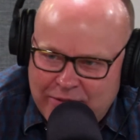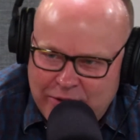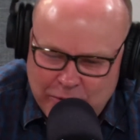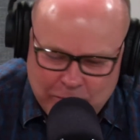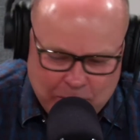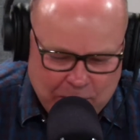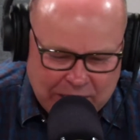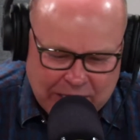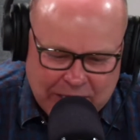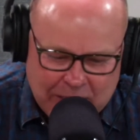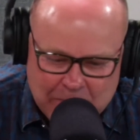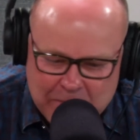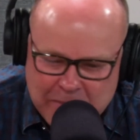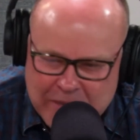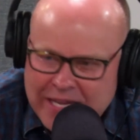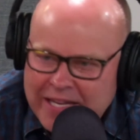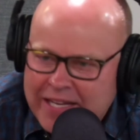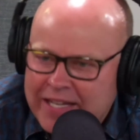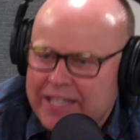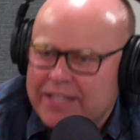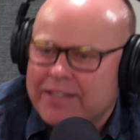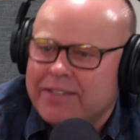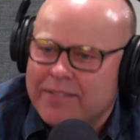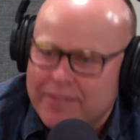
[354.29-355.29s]
You've been
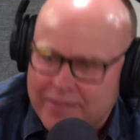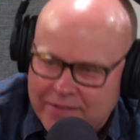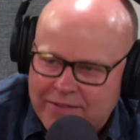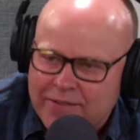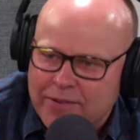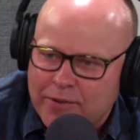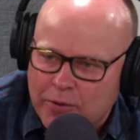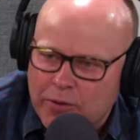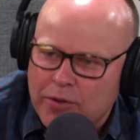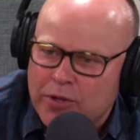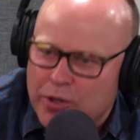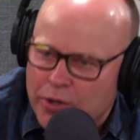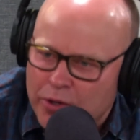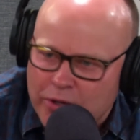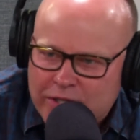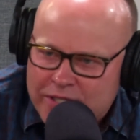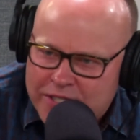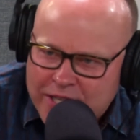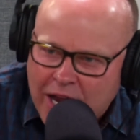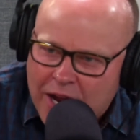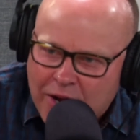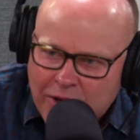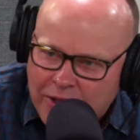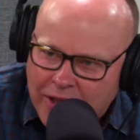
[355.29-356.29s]
competing your
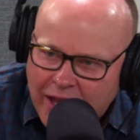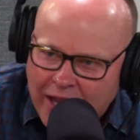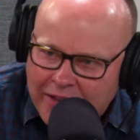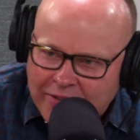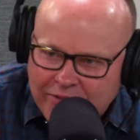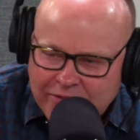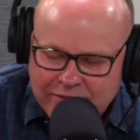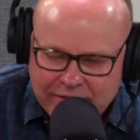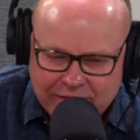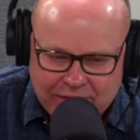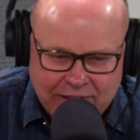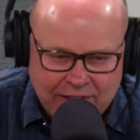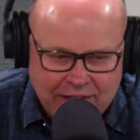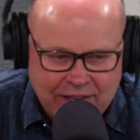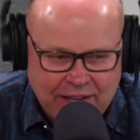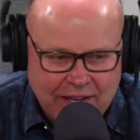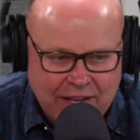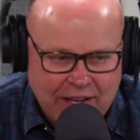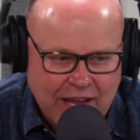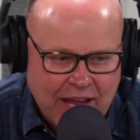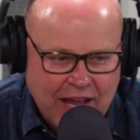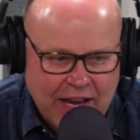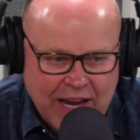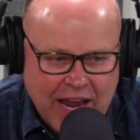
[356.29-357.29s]
entire life
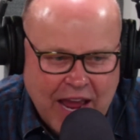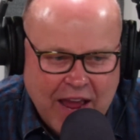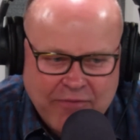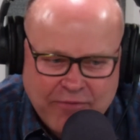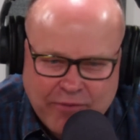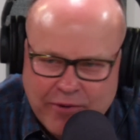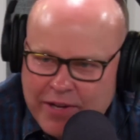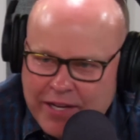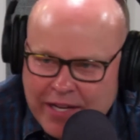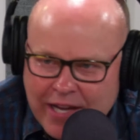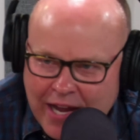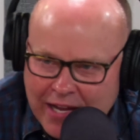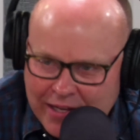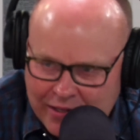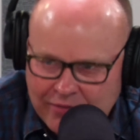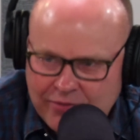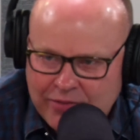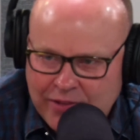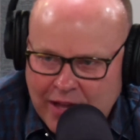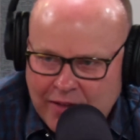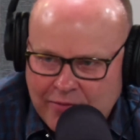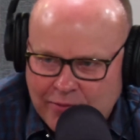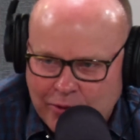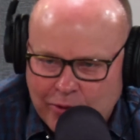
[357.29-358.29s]
at every kind
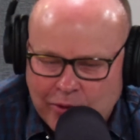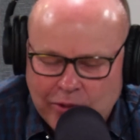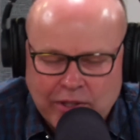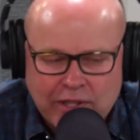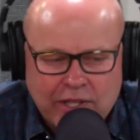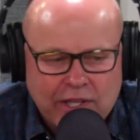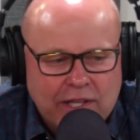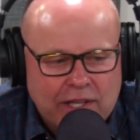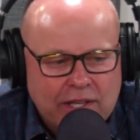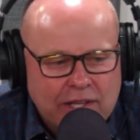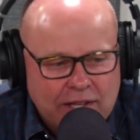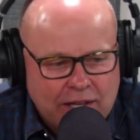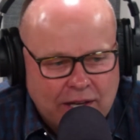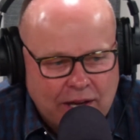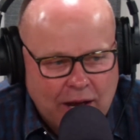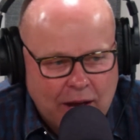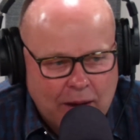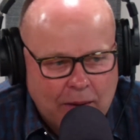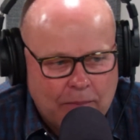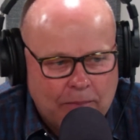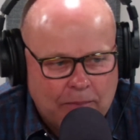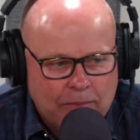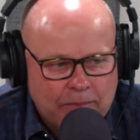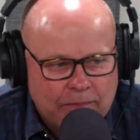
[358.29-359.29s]
of level.
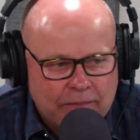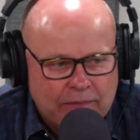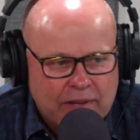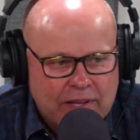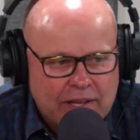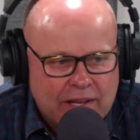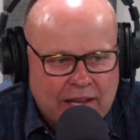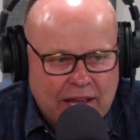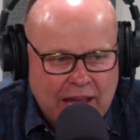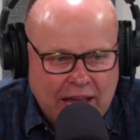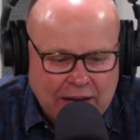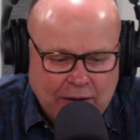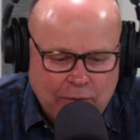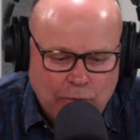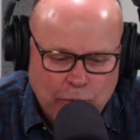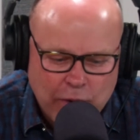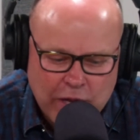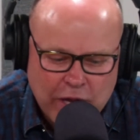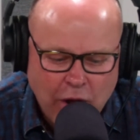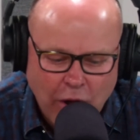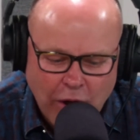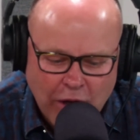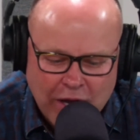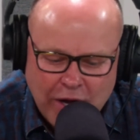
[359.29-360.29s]
And
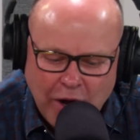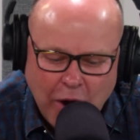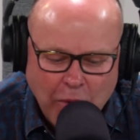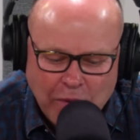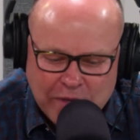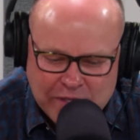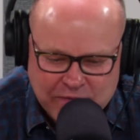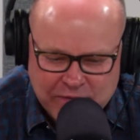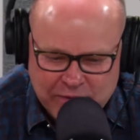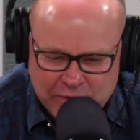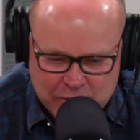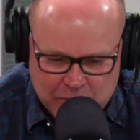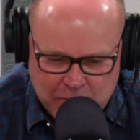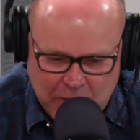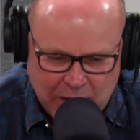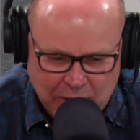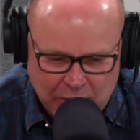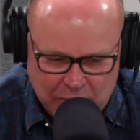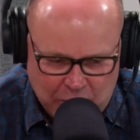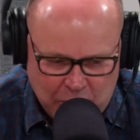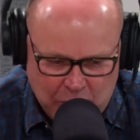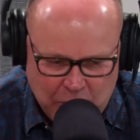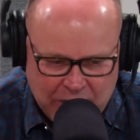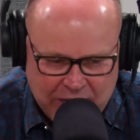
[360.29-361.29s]
it always feels
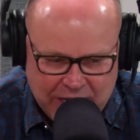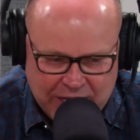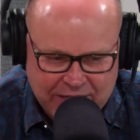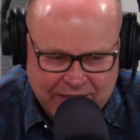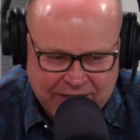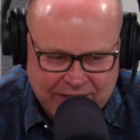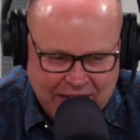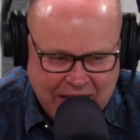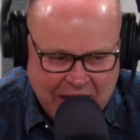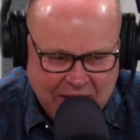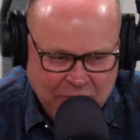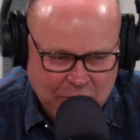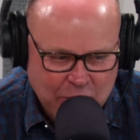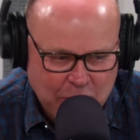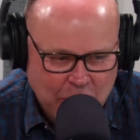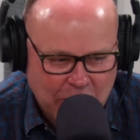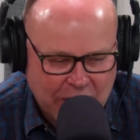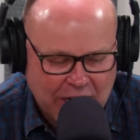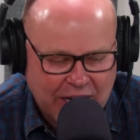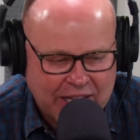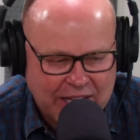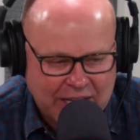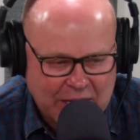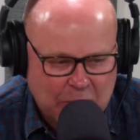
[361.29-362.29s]
better to win.
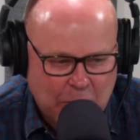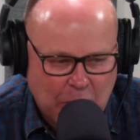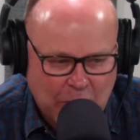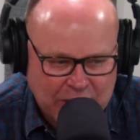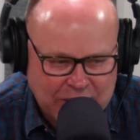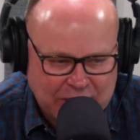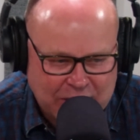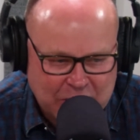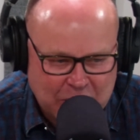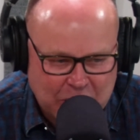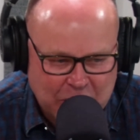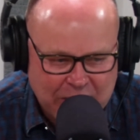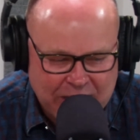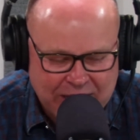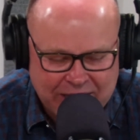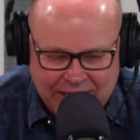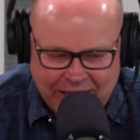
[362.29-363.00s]
Everyone, I think, wants to win.